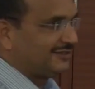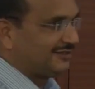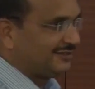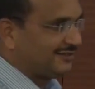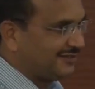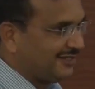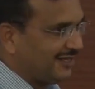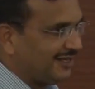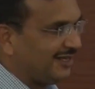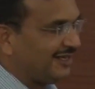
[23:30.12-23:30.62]

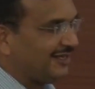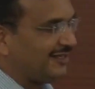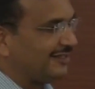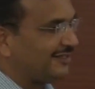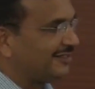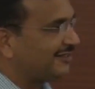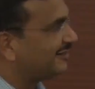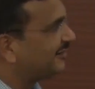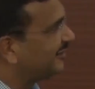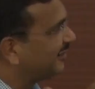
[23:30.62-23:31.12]
till
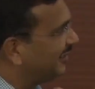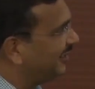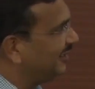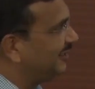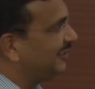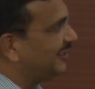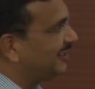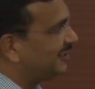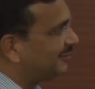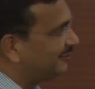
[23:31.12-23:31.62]
3
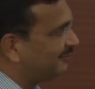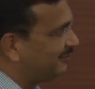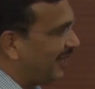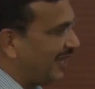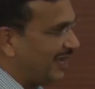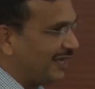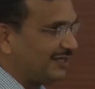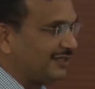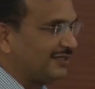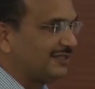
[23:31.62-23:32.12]
years
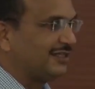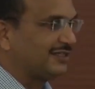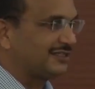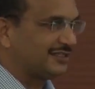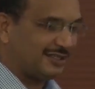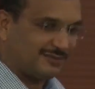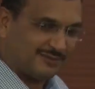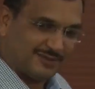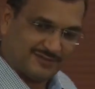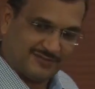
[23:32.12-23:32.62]
back,
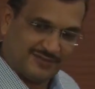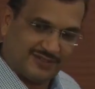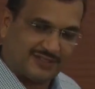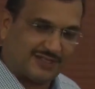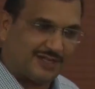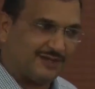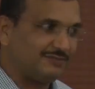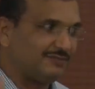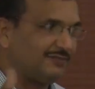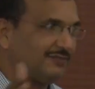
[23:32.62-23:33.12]
customer will
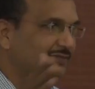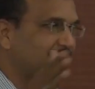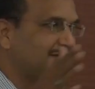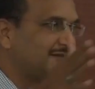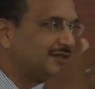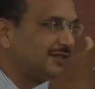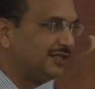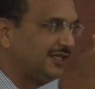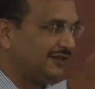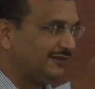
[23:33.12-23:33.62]
come,
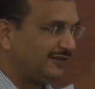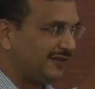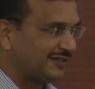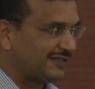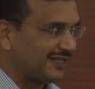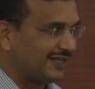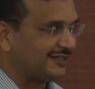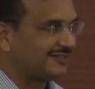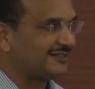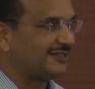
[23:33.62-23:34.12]
he will
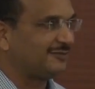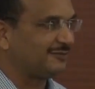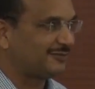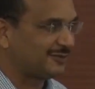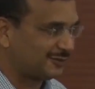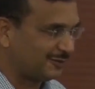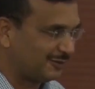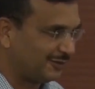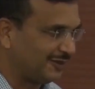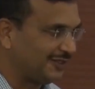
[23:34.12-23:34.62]
tell some
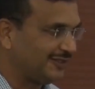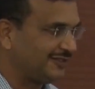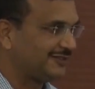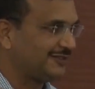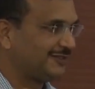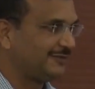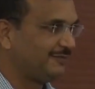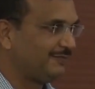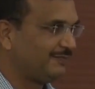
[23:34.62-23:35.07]
stories,